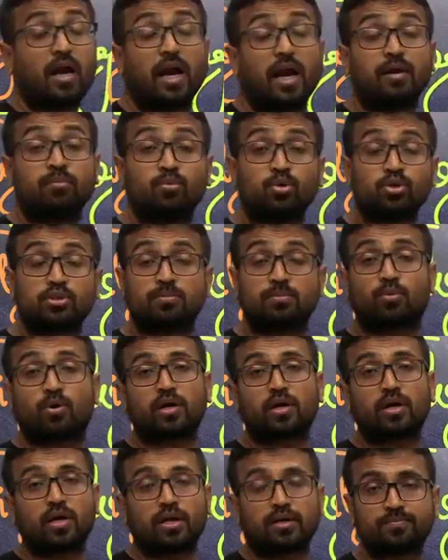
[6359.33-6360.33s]
And most
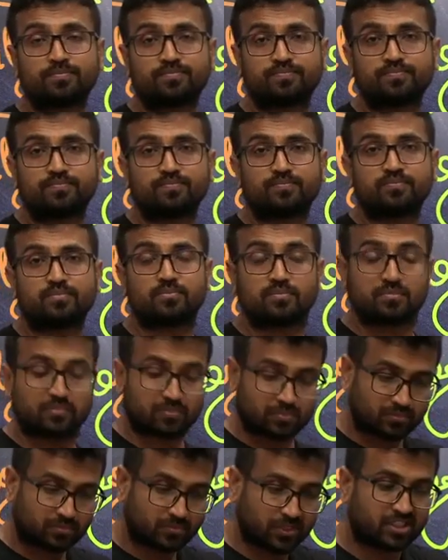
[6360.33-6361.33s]
importantly,
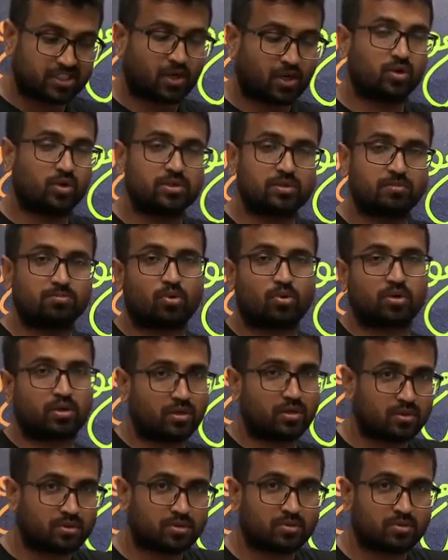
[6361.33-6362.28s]
that sound is important.